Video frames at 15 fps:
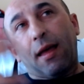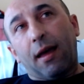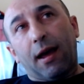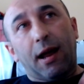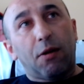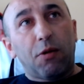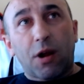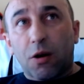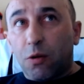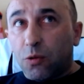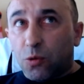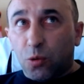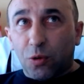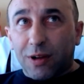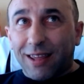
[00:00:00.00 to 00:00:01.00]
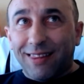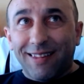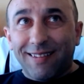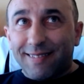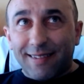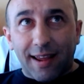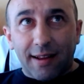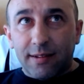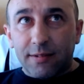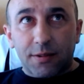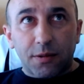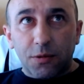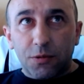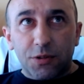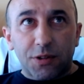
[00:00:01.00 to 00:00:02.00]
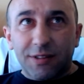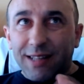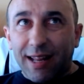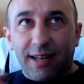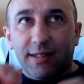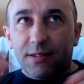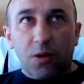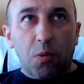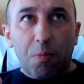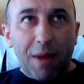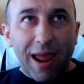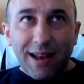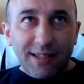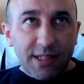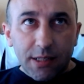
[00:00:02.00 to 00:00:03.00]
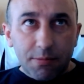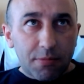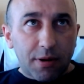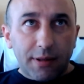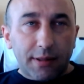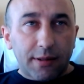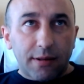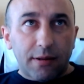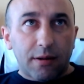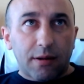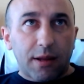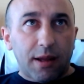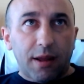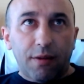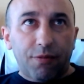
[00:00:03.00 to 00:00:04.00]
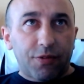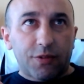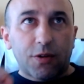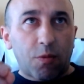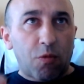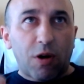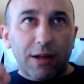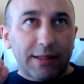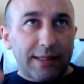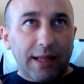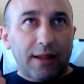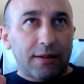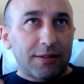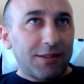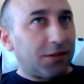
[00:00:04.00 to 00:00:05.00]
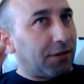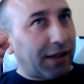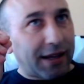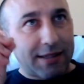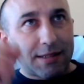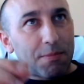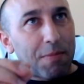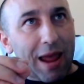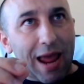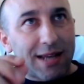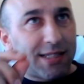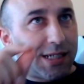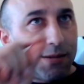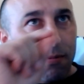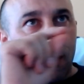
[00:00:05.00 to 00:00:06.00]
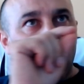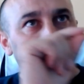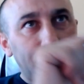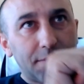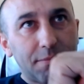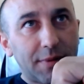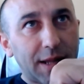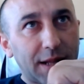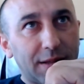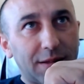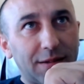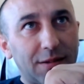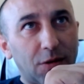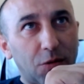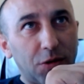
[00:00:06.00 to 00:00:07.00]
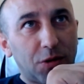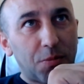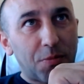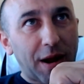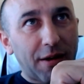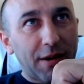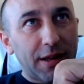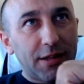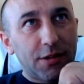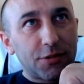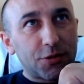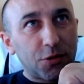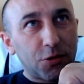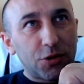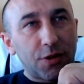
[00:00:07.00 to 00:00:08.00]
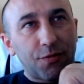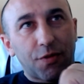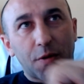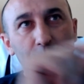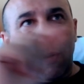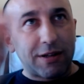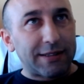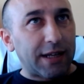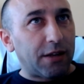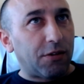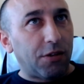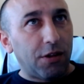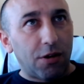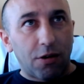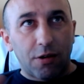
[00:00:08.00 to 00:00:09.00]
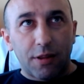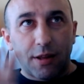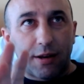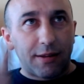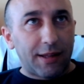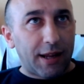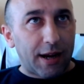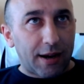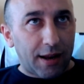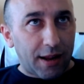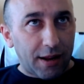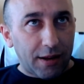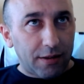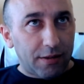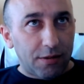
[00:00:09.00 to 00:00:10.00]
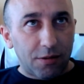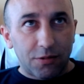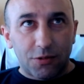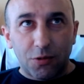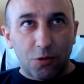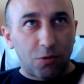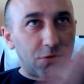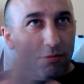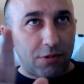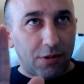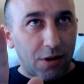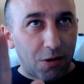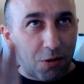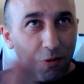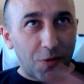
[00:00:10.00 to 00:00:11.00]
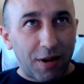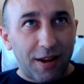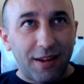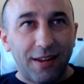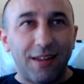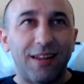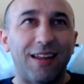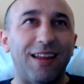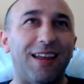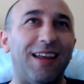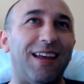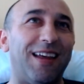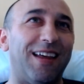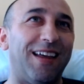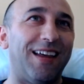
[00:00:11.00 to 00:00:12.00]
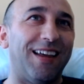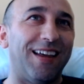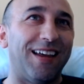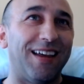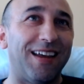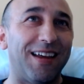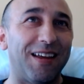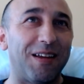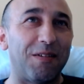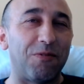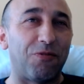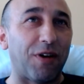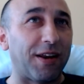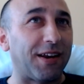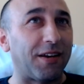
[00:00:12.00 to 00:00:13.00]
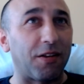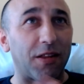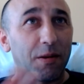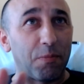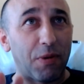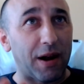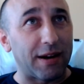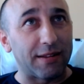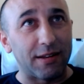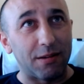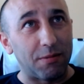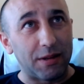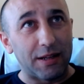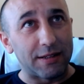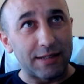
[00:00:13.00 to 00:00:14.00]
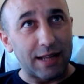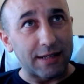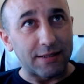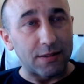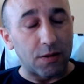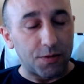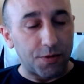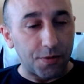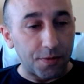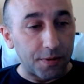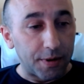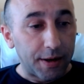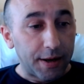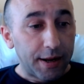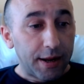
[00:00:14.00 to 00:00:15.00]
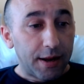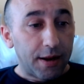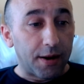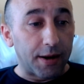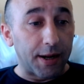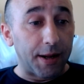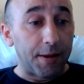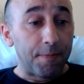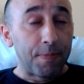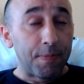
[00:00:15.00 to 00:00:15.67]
And we are going to redesign the solution. There is no magic button. Okay, if someone tells you there is a magic button that's going to migrate your solution from one side to the other, they are lying to you. So go away and find another partner, because that's not true. Okay.